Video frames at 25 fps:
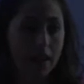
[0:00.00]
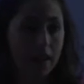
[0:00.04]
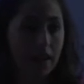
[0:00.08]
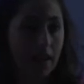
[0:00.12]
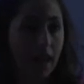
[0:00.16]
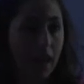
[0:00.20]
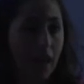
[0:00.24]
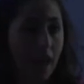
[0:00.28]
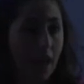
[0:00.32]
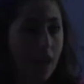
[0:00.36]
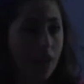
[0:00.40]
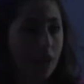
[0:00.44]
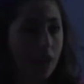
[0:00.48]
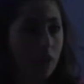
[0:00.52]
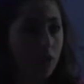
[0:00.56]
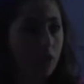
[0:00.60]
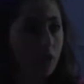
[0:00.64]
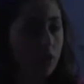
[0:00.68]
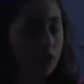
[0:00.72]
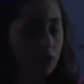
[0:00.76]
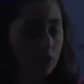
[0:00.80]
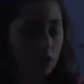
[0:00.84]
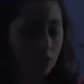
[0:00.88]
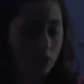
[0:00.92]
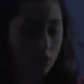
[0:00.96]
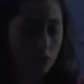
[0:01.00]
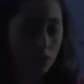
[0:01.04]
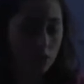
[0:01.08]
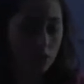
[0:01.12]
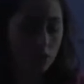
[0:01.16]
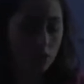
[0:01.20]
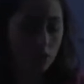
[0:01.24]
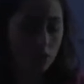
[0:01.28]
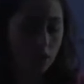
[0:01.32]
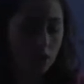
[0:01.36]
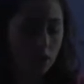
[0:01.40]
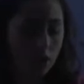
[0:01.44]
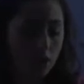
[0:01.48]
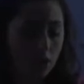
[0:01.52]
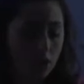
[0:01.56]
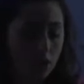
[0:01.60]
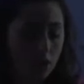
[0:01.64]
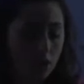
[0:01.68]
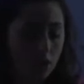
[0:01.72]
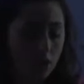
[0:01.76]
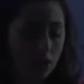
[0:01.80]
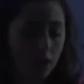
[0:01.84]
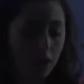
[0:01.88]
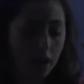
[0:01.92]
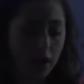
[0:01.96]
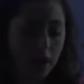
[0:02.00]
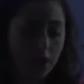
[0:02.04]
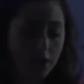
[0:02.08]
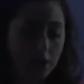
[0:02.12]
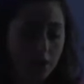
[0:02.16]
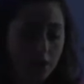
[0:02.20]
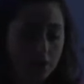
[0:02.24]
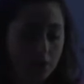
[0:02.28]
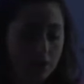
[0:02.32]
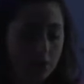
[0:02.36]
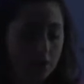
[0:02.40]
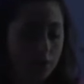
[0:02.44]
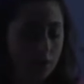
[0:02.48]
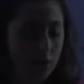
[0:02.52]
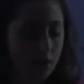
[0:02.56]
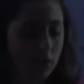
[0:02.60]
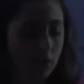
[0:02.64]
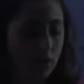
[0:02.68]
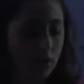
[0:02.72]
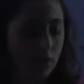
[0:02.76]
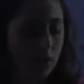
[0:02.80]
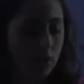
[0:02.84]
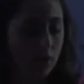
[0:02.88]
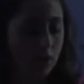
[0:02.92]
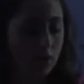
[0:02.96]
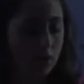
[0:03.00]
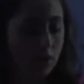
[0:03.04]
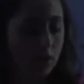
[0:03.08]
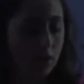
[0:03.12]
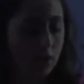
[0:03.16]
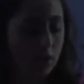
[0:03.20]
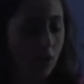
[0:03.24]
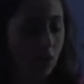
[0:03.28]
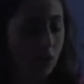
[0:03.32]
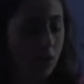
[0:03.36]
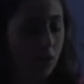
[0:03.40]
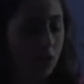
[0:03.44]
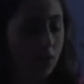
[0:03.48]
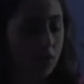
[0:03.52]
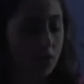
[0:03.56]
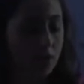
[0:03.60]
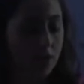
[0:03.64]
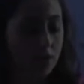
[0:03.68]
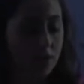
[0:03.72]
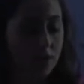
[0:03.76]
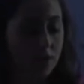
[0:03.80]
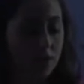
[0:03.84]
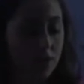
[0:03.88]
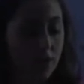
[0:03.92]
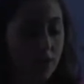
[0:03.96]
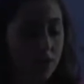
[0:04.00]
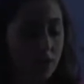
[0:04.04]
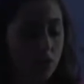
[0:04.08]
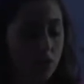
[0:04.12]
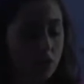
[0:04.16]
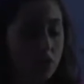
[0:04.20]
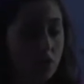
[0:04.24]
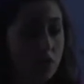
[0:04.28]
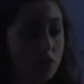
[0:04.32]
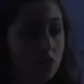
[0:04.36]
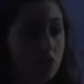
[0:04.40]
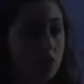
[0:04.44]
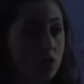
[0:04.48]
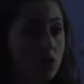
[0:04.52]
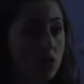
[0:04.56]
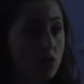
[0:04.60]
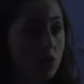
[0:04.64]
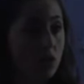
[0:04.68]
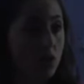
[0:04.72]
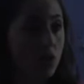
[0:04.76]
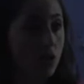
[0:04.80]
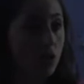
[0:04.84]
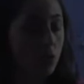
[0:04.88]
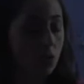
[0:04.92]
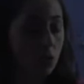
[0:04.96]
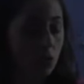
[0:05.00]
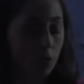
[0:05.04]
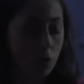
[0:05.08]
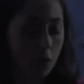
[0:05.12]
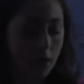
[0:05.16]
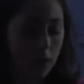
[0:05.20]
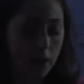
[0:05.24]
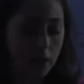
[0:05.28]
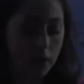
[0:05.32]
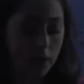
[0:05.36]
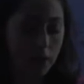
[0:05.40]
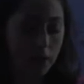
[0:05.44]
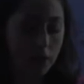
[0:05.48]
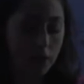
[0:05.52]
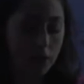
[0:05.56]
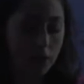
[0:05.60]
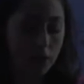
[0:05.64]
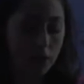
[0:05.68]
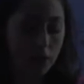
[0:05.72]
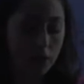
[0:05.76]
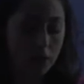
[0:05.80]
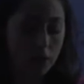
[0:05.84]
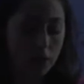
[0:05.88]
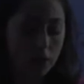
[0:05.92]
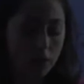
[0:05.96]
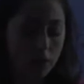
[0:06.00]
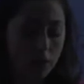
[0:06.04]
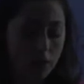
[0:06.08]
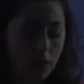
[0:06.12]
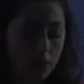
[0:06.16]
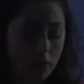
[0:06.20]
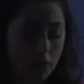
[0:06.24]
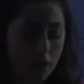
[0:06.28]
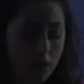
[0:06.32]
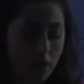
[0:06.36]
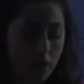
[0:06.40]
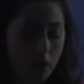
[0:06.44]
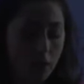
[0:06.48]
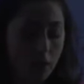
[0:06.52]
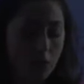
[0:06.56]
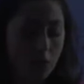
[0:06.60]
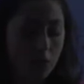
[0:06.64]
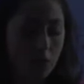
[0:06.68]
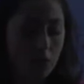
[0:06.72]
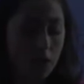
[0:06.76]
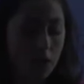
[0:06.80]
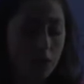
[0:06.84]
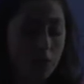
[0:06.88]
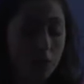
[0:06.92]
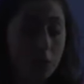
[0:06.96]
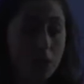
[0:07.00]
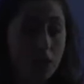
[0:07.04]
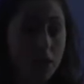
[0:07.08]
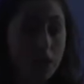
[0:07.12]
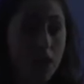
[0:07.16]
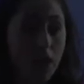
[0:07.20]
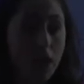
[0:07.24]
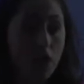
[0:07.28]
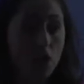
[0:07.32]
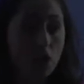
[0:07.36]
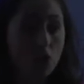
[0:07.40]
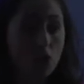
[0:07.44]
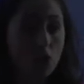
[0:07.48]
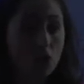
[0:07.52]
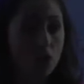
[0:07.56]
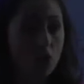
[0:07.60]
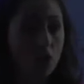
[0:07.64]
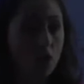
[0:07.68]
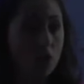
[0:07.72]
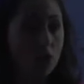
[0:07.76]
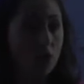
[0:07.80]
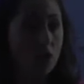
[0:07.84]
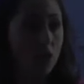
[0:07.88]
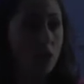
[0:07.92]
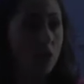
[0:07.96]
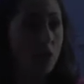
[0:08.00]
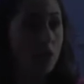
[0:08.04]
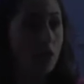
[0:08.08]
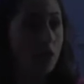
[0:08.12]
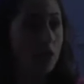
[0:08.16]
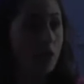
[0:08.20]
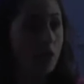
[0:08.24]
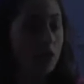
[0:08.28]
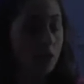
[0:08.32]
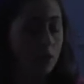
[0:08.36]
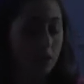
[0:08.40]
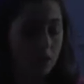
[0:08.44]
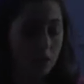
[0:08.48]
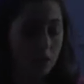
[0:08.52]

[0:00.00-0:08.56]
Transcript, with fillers: Now that you have all these sensations in your mind, Maybe now you're ready